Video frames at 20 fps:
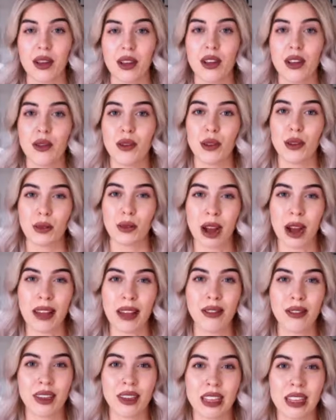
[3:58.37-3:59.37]
You would
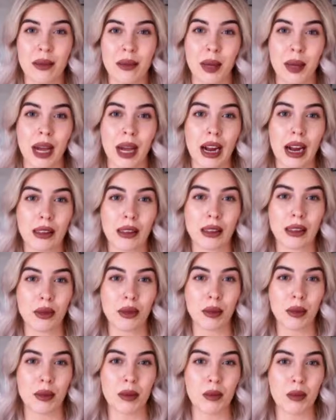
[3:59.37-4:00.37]
rather keep it a little
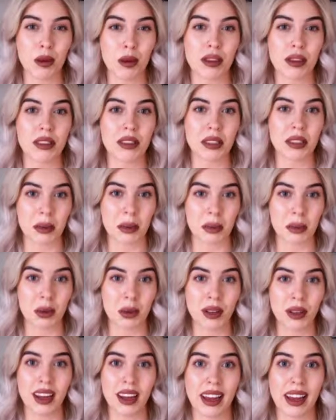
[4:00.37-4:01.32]
bit more simple